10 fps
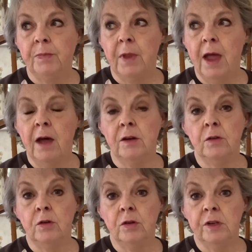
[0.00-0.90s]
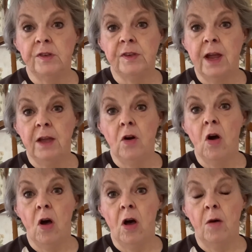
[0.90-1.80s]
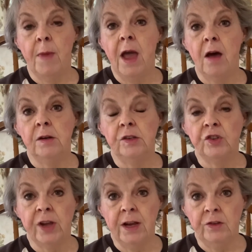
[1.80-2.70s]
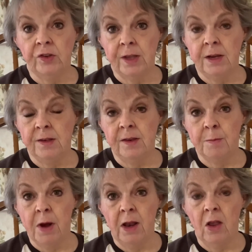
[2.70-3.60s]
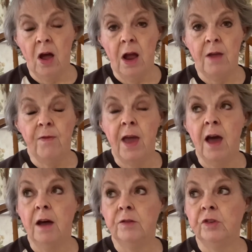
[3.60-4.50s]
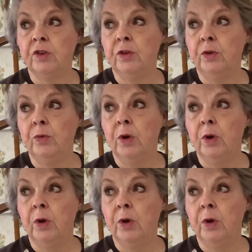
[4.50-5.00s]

how to learn to stay calm, how to change things in my life, how to